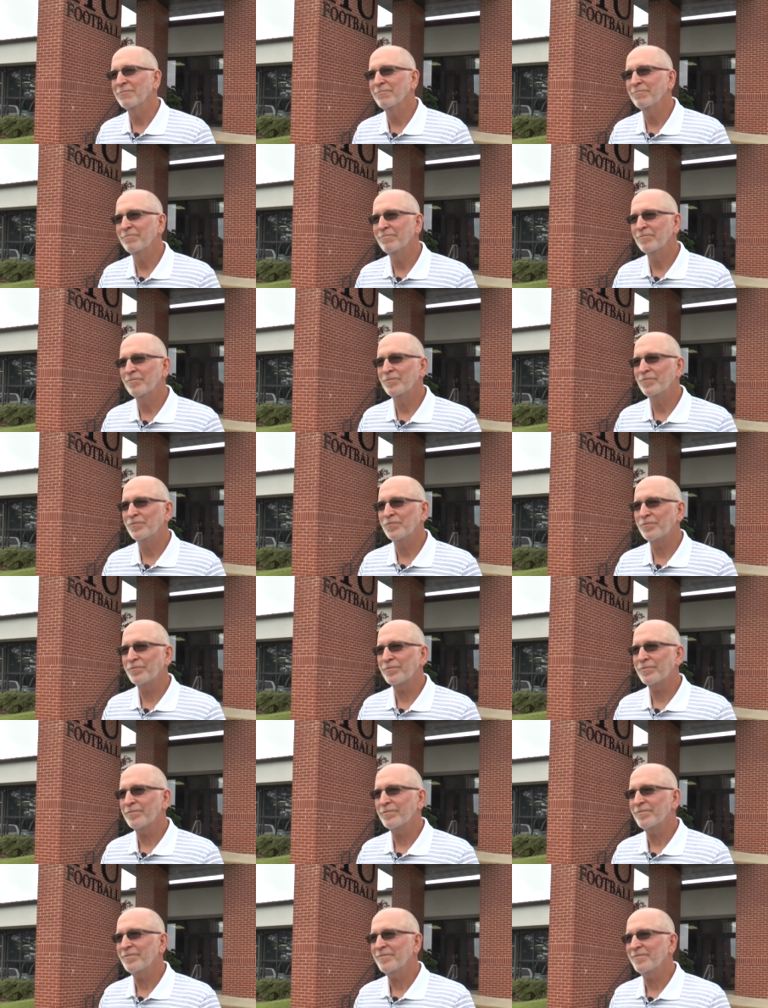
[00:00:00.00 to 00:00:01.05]
Coach, we
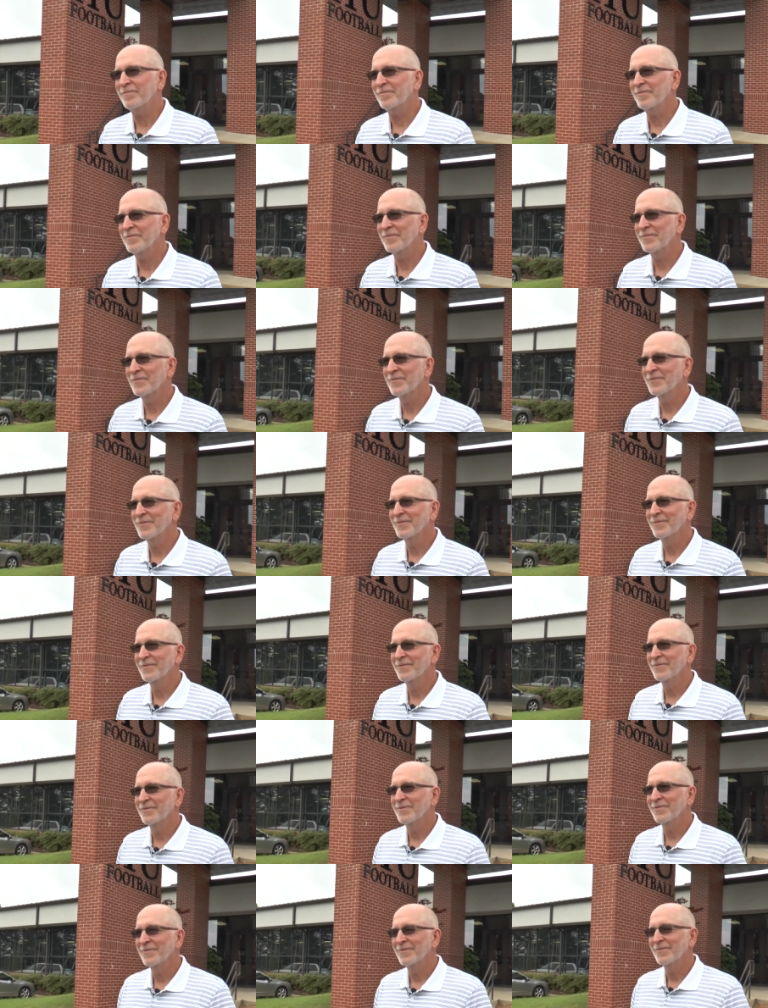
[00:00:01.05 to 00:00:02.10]
appreciate you taking
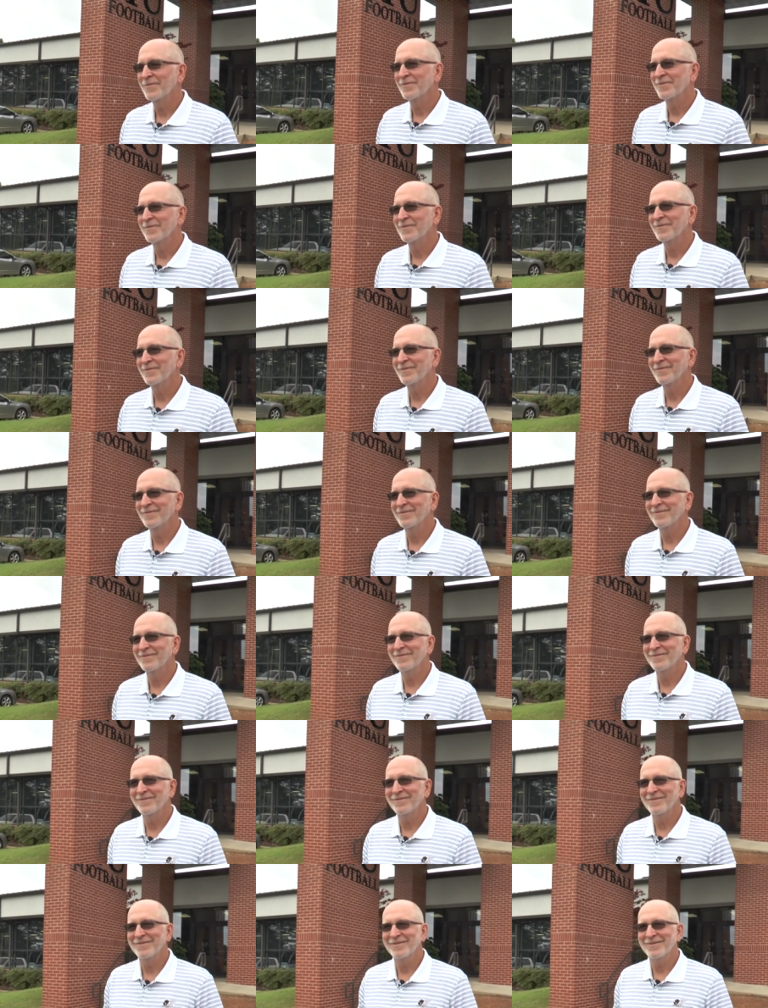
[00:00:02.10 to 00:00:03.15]
some time with us this
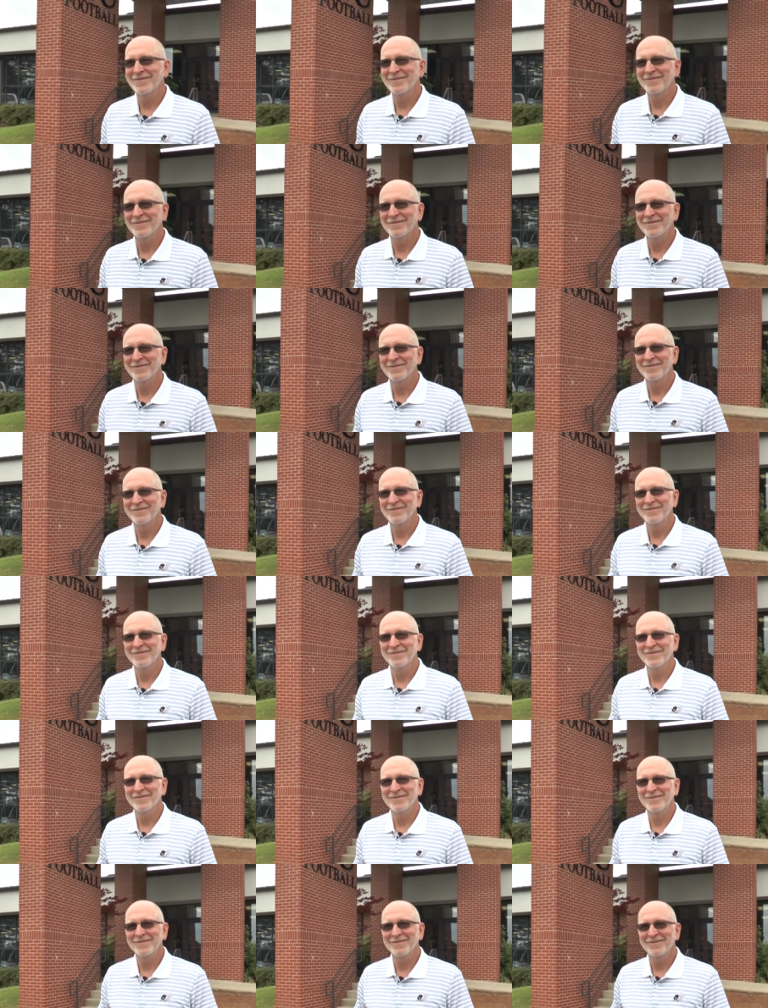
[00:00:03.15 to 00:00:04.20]
morning and uh,
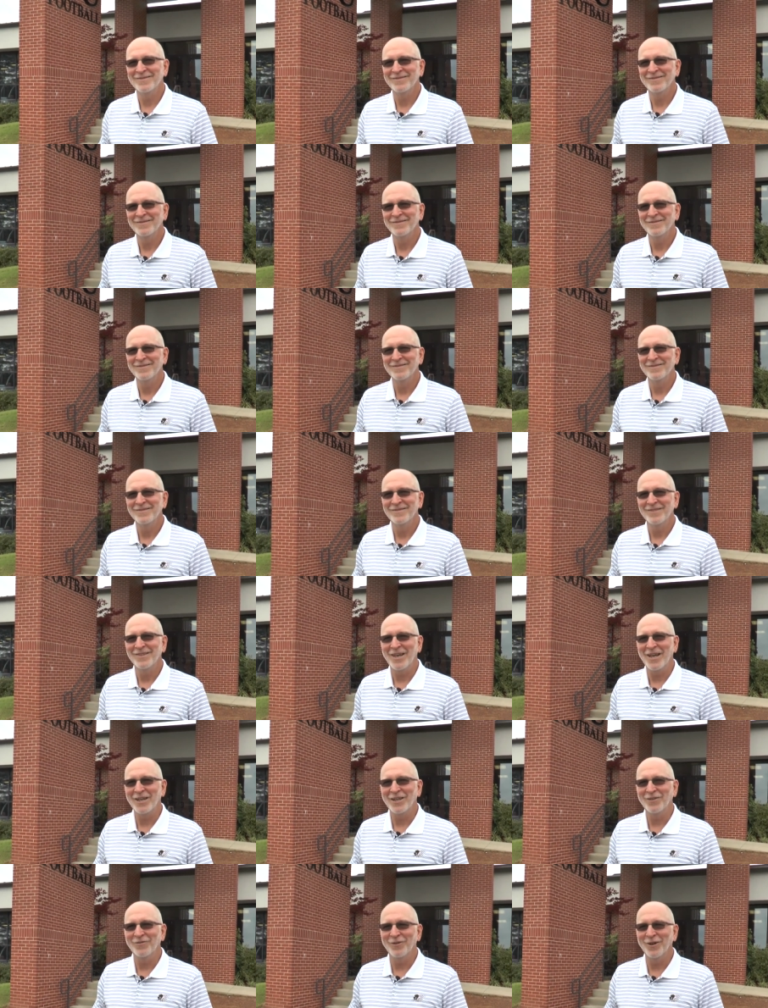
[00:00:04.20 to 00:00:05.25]
have a great day.
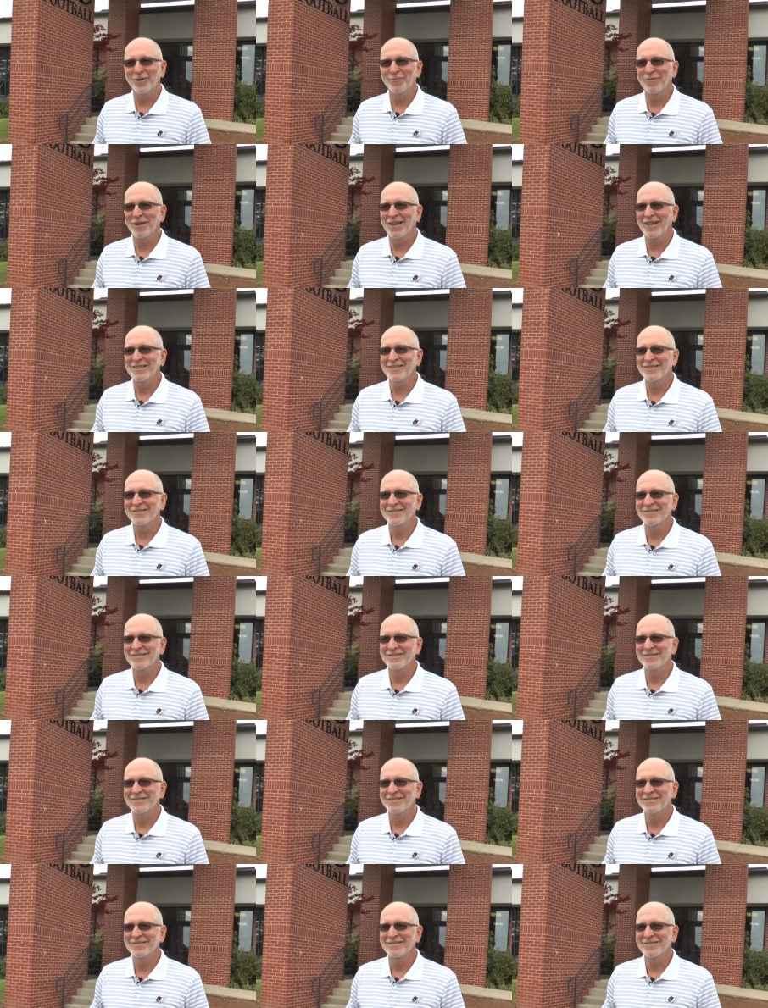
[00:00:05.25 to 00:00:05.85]
Thank you very much.